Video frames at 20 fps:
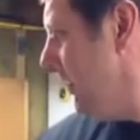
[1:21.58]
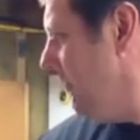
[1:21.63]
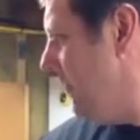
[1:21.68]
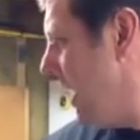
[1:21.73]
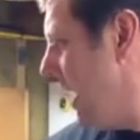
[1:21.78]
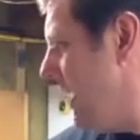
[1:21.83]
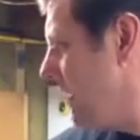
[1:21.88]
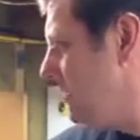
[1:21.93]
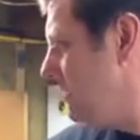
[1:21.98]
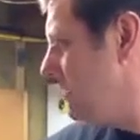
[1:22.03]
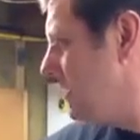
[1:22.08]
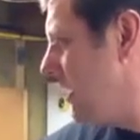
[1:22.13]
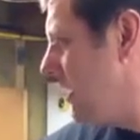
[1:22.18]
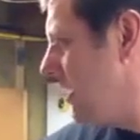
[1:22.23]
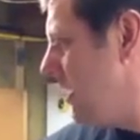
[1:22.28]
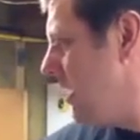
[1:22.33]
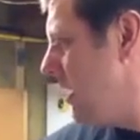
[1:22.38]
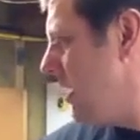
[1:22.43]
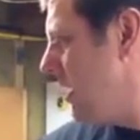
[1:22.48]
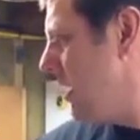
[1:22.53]
that
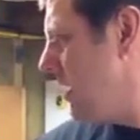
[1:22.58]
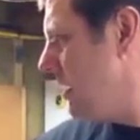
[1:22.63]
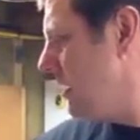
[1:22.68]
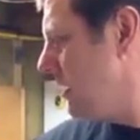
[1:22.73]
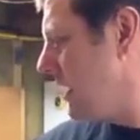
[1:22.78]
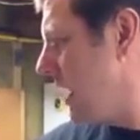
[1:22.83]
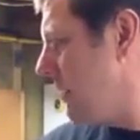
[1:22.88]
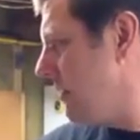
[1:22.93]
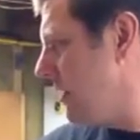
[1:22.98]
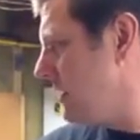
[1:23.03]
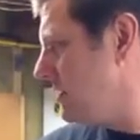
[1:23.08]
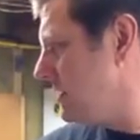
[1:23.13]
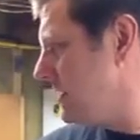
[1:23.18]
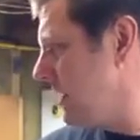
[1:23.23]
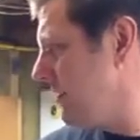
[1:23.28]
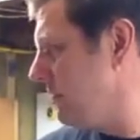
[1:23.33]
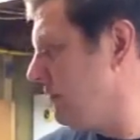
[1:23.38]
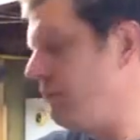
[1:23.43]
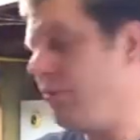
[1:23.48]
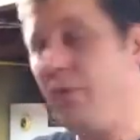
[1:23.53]
came in at
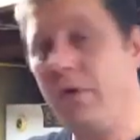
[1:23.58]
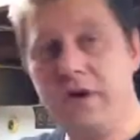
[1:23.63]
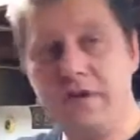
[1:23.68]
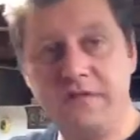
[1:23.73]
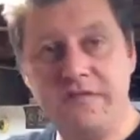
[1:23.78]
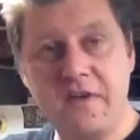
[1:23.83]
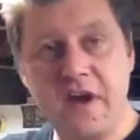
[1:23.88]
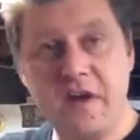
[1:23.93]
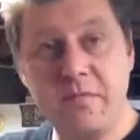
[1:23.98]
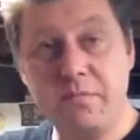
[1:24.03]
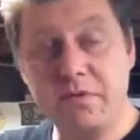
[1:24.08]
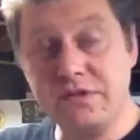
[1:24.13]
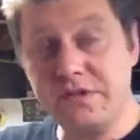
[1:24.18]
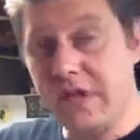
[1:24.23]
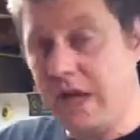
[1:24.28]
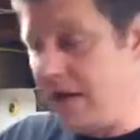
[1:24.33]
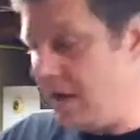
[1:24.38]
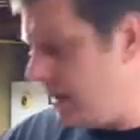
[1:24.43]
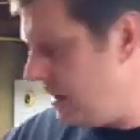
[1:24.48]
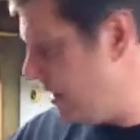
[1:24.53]

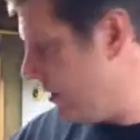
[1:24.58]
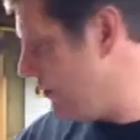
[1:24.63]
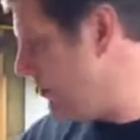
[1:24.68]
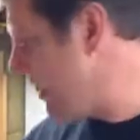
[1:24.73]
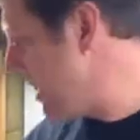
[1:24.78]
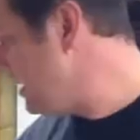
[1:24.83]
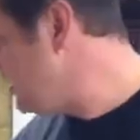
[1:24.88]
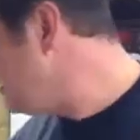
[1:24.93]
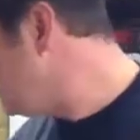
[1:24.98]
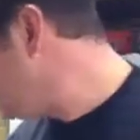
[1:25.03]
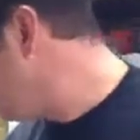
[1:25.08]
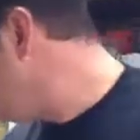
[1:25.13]
7.5%, and the base